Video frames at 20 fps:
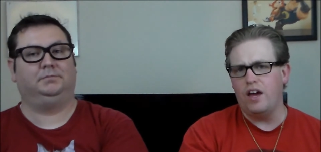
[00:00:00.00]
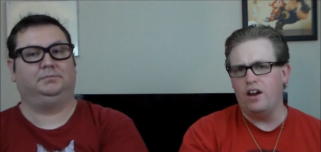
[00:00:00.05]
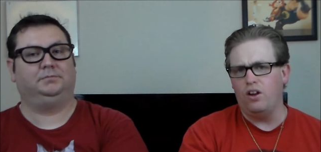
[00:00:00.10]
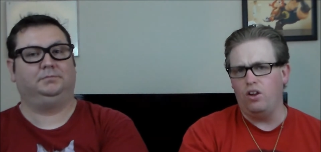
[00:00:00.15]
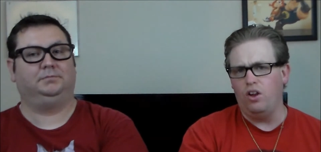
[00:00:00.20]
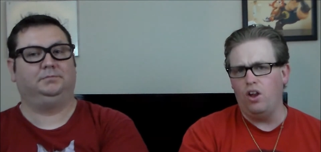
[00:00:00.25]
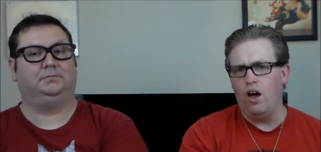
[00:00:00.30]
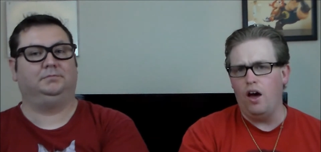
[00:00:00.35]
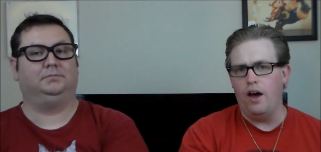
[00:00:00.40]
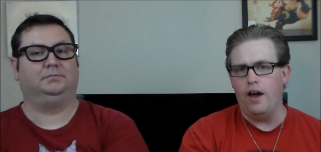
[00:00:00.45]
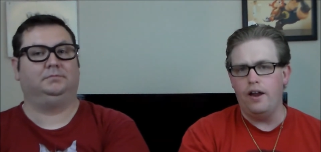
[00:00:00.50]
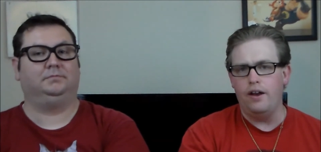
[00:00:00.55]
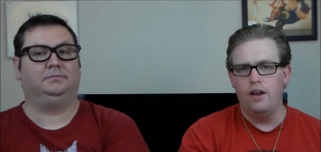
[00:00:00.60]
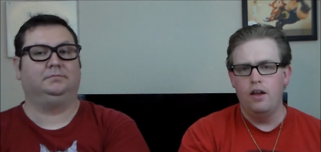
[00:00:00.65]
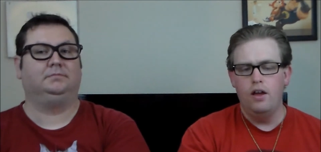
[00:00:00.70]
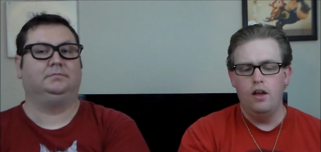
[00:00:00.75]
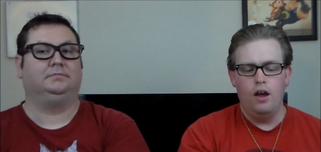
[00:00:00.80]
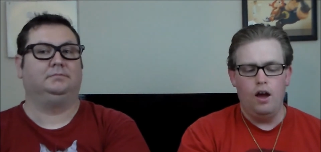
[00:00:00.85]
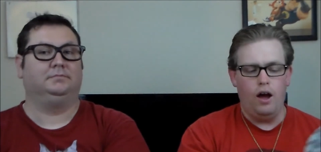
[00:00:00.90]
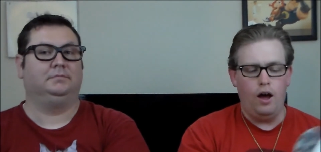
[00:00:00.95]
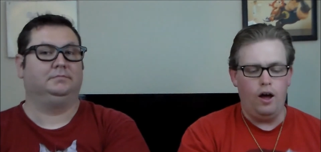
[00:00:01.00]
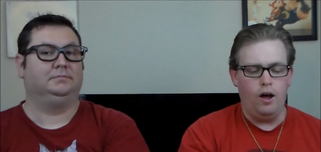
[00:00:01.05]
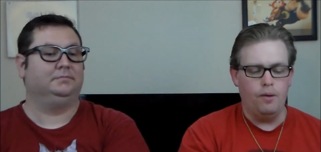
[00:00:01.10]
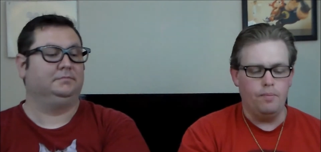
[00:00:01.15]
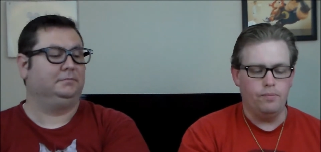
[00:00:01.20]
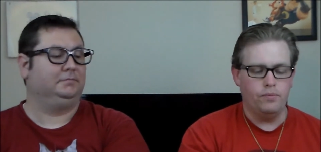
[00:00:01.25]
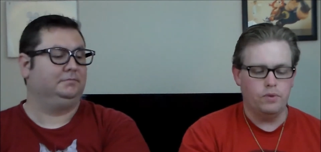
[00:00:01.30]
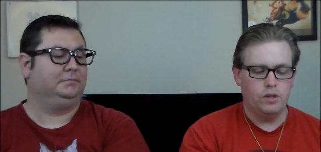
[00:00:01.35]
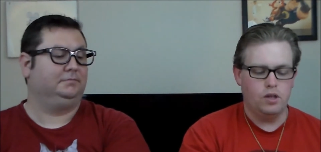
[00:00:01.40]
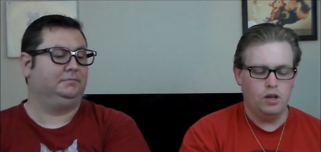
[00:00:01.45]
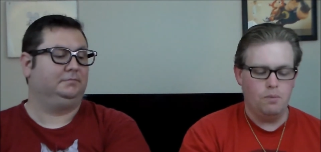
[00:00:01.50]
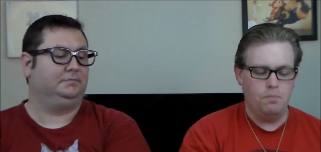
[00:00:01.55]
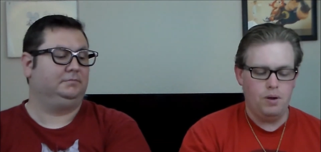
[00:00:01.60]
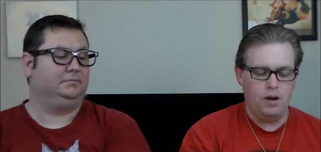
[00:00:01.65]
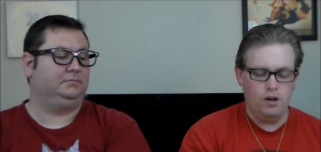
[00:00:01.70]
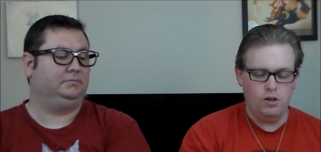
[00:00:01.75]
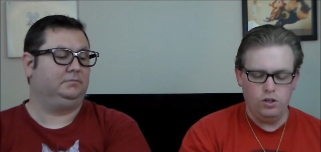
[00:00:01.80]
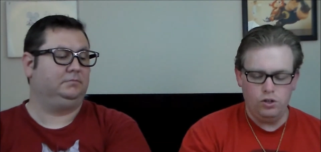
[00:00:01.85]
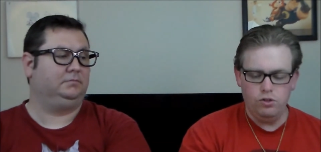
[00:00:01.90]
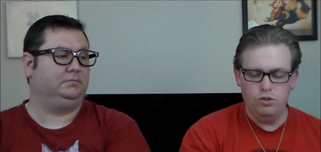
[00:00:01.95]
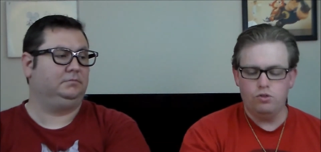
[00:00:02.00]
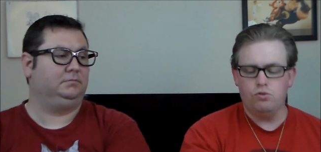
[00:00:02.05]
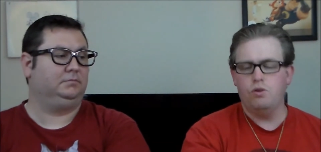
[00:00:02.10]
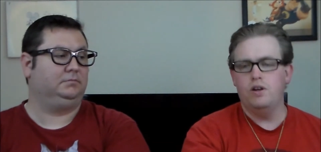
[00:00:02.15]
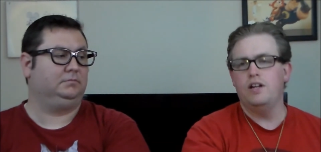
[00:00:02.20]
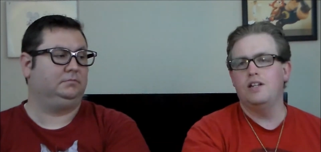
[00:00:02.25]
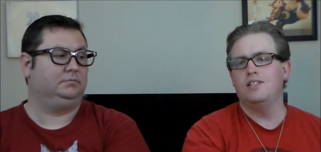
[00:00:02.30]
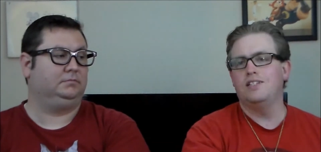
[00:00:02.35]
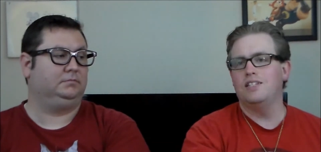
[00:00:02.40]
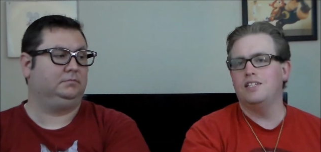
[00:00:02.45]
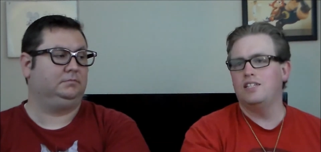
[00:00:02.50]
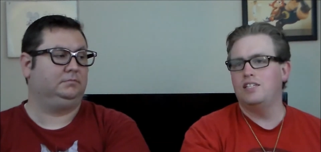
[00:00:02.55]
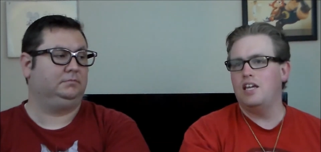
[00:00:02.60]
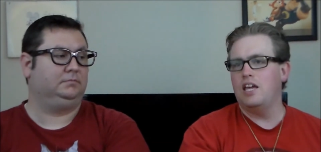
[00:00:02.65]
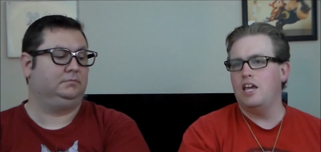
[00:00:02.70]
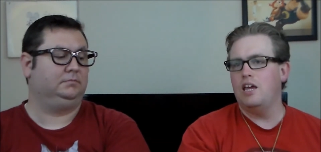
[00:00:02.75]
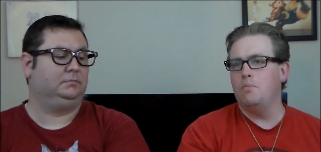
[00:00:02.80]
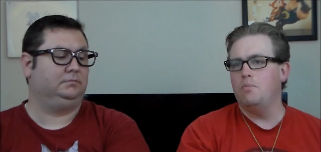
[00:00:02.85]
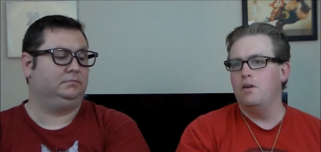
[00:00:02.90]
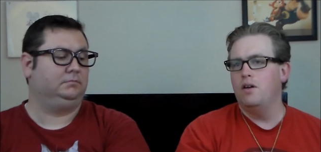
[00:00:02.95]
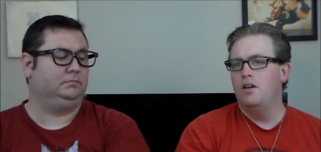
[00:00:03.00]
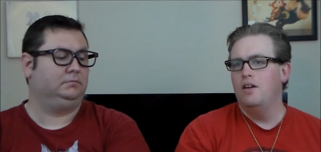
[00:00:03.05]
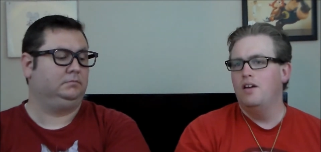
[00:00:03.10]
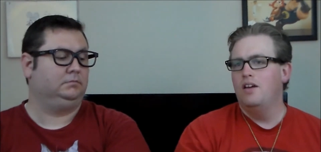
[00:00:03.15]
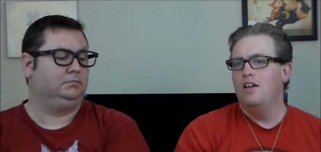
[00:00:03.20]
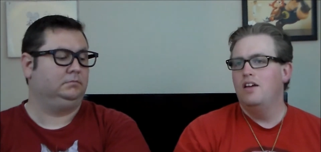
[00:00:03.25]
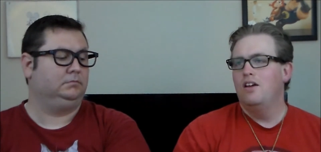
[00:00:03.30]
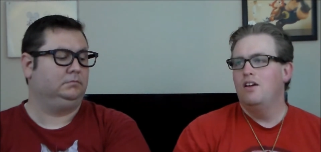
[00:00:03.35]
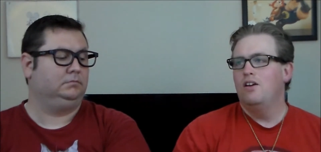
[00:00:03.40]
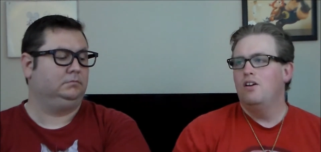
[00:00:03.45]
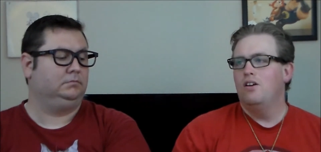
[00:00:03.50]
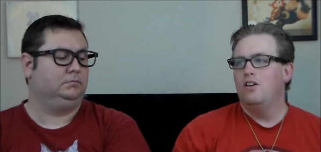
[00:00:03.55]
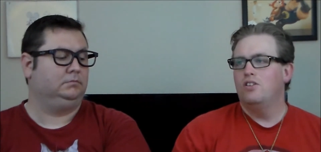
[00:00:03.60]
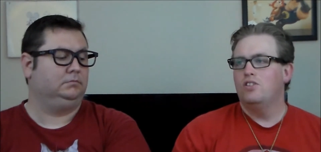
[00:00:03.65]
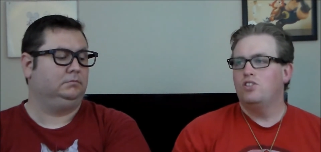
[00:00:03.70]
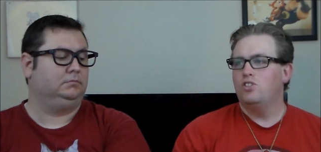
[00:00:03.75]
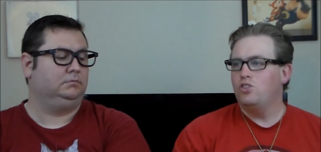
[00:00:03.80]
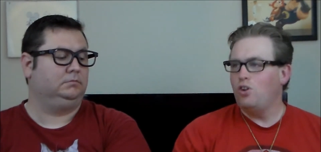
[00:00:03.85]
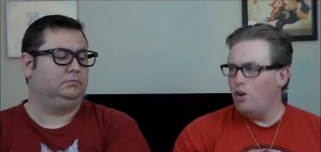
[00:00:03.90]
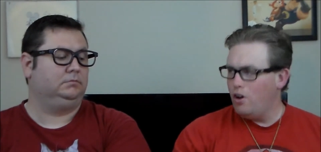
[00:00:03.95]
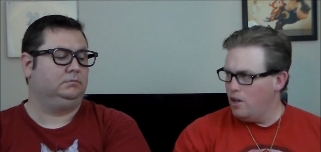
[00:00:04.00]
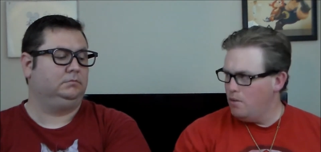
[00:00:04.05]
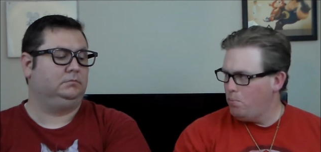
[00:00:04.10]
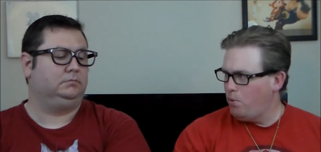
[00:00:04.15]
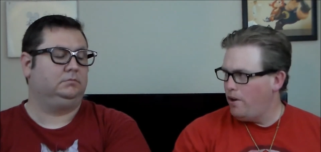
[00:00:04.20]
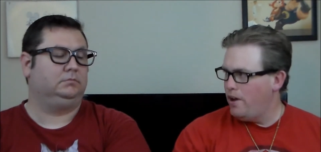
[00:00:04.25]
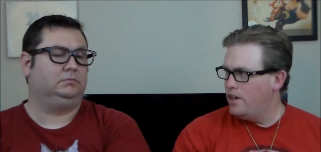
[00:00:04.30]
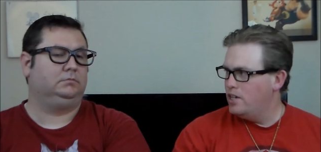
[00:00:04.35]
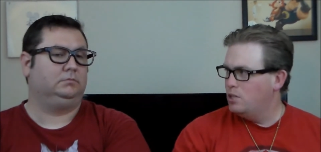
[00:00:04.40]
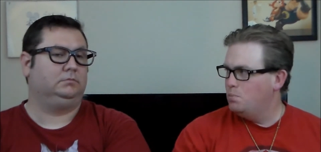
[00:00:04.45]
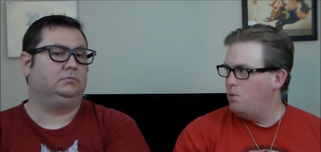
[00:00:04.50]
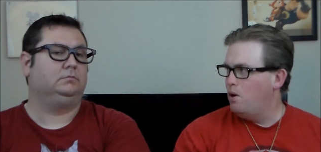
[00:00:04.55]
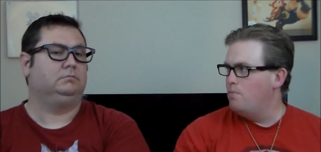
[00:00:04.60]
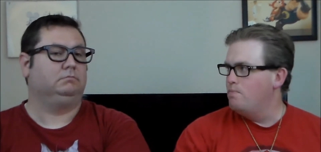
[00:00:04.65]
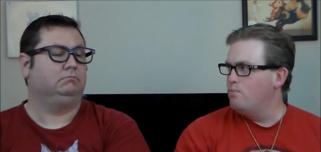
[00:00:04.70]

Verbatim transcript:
Speaker 1: for that a lot. Um, compared to Loot Crate, it's the same starting price,